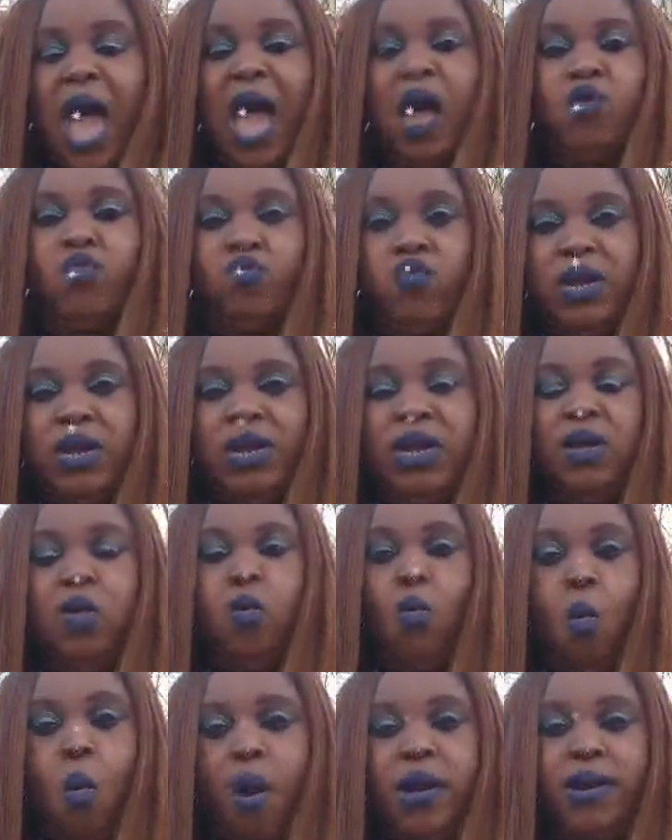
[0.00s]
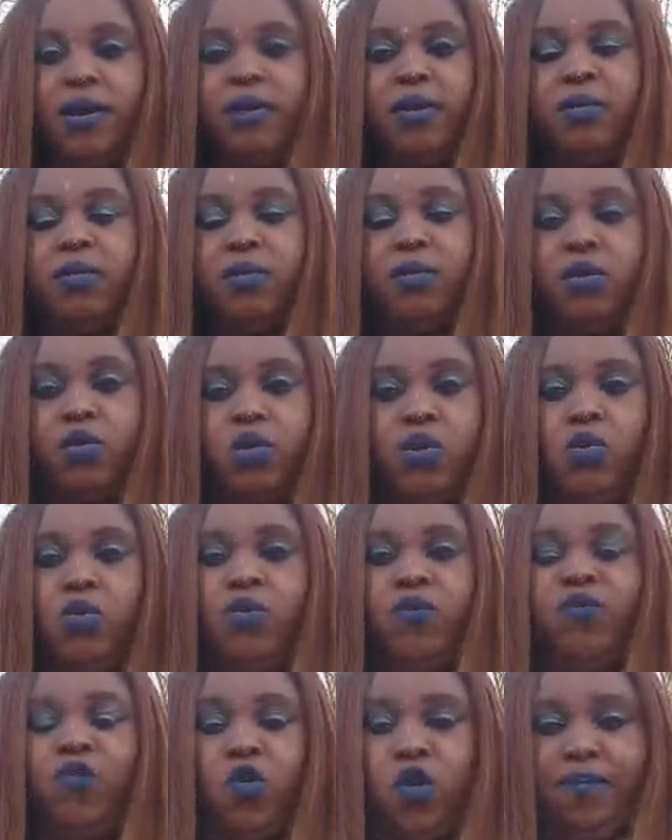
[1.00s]
I really wanted it to
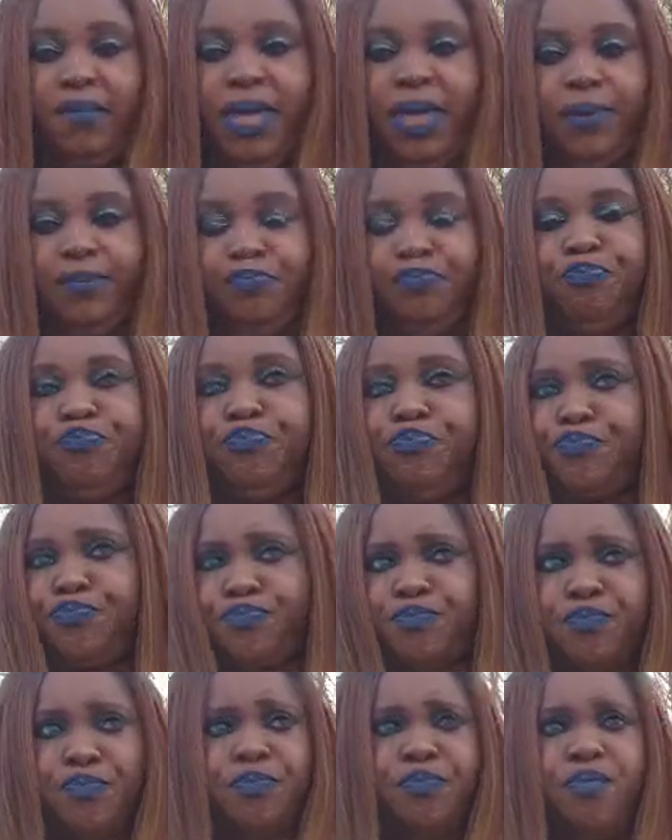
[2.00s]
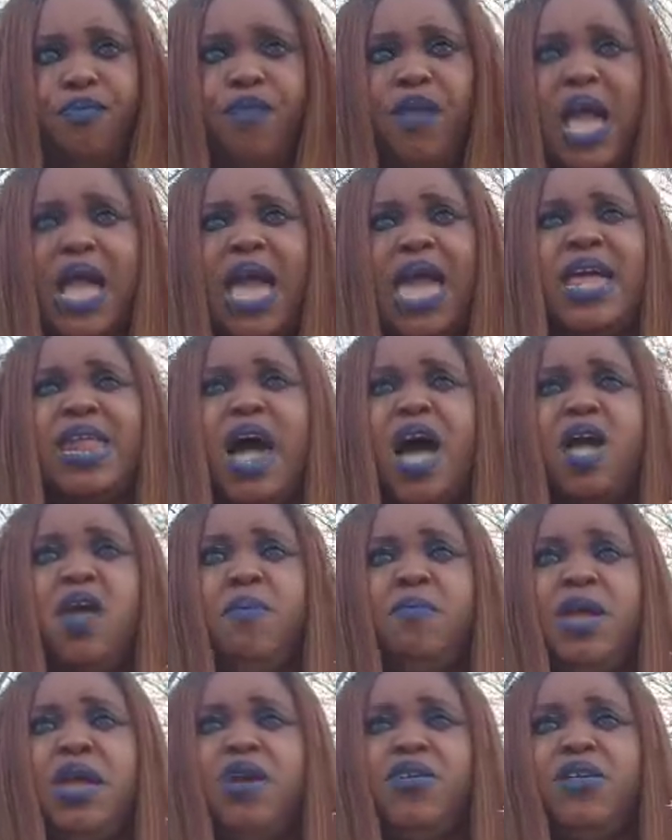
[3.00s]
do for me. And I
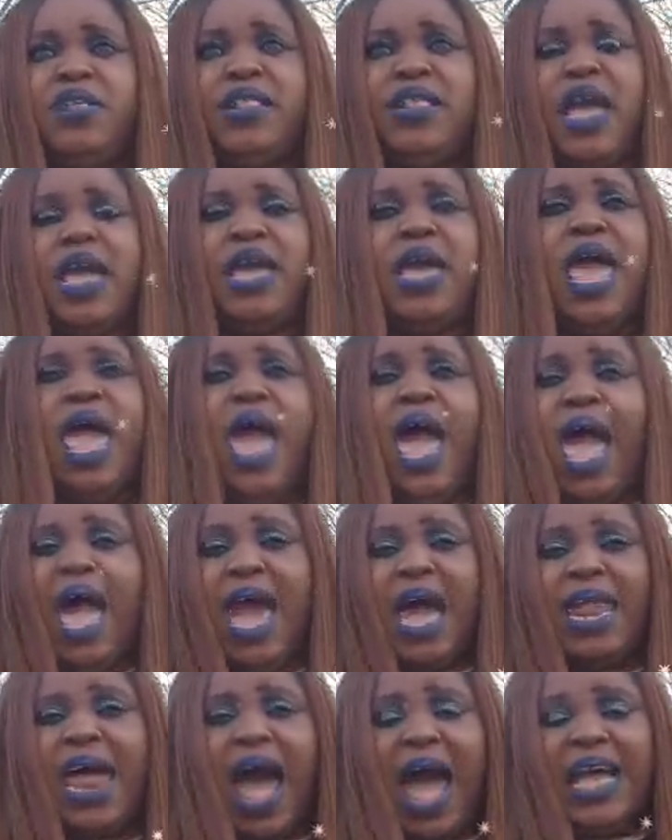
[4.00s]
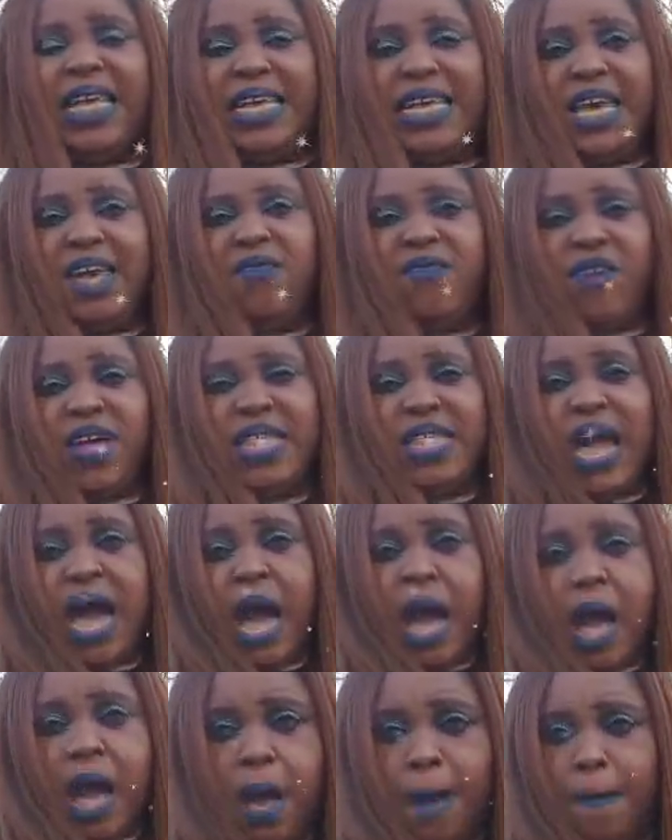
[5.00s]
am here to say, had I given
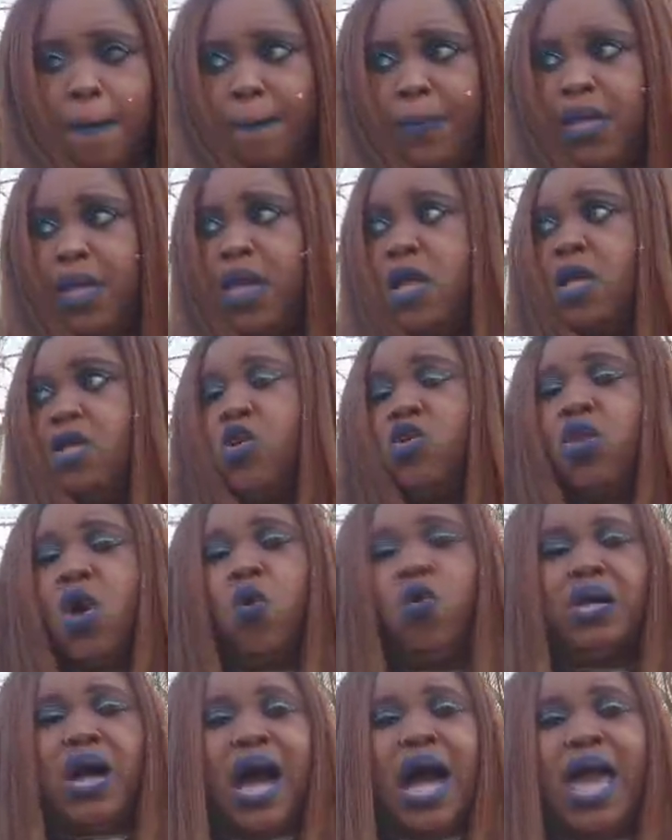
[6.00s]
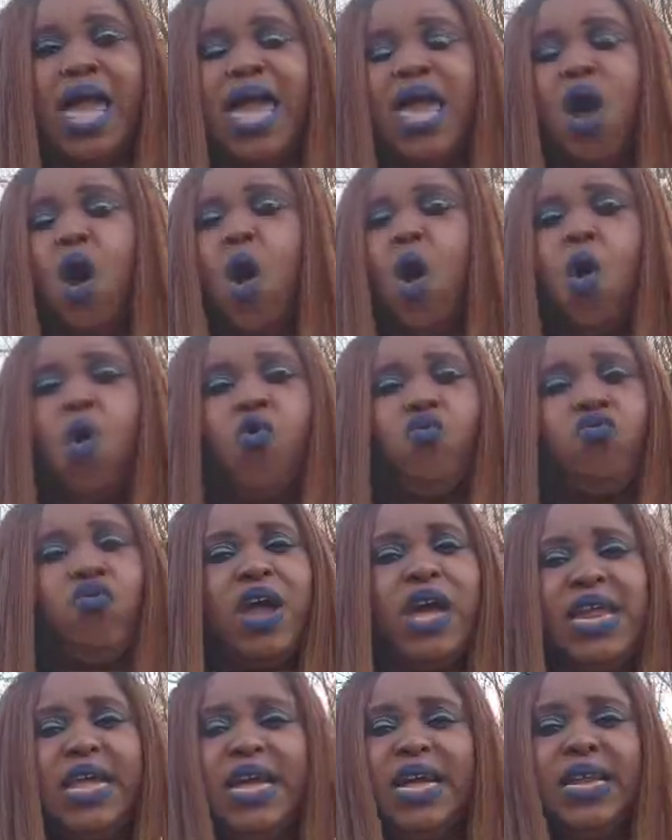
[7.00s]
up, you know, God had
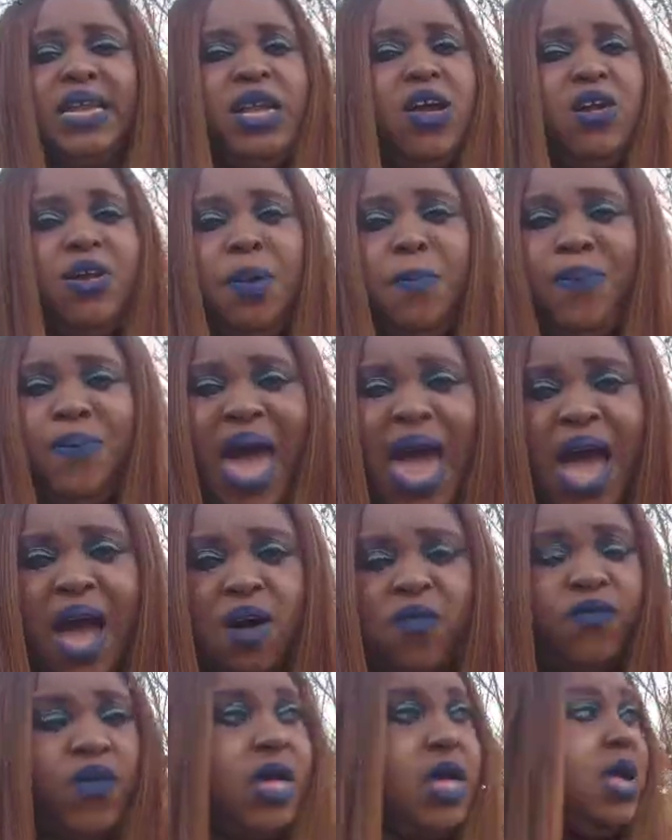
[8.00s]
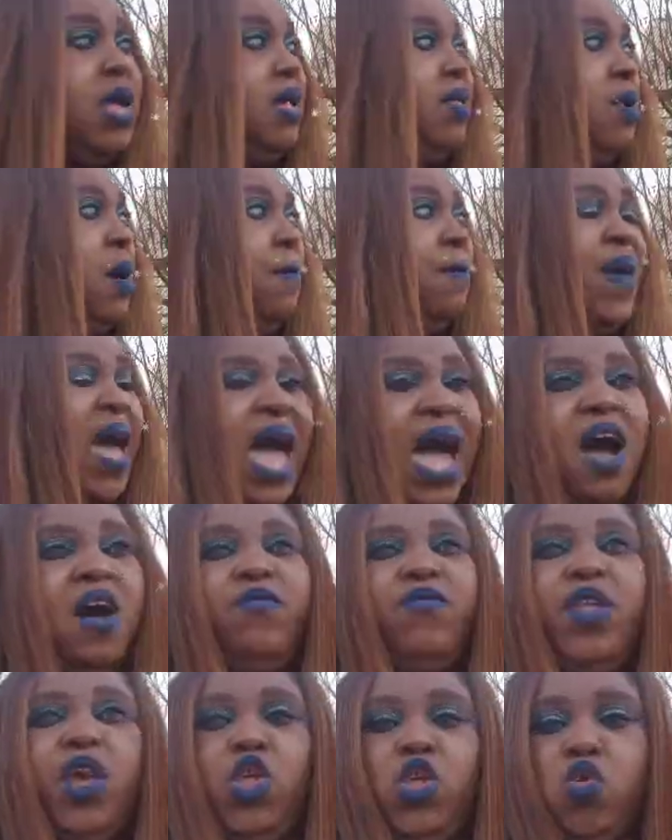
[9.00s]
already cleared the path. The
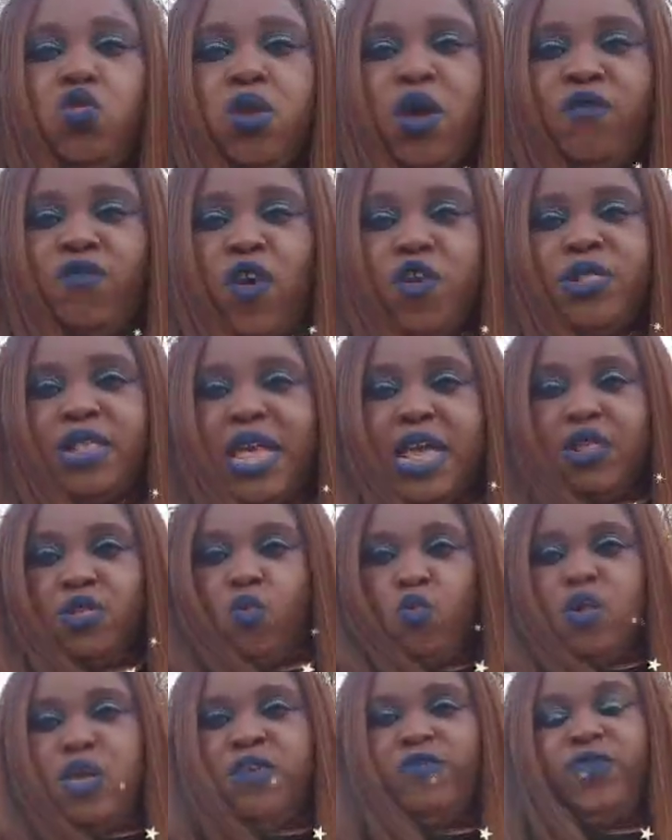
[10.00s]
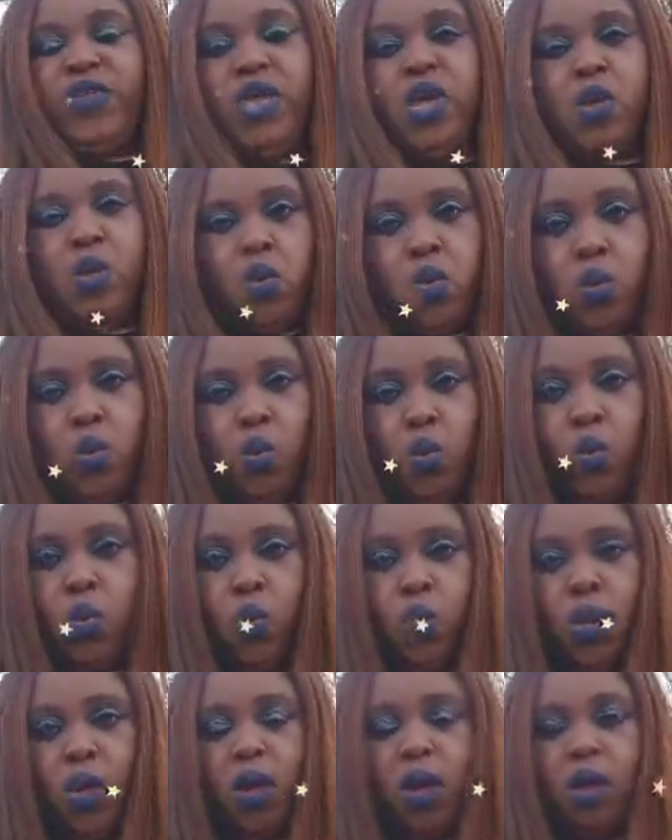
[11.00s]
path, the universe is with
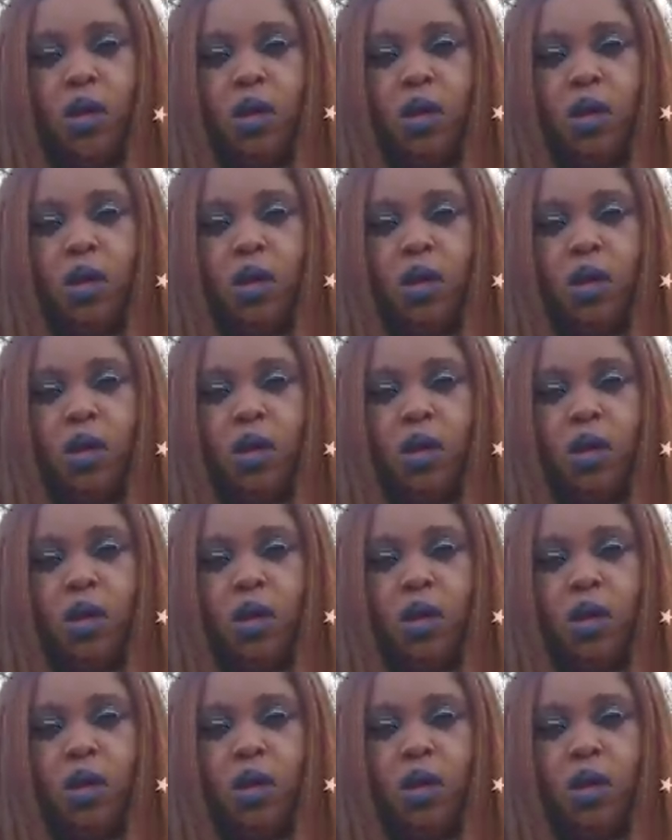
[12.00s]
you.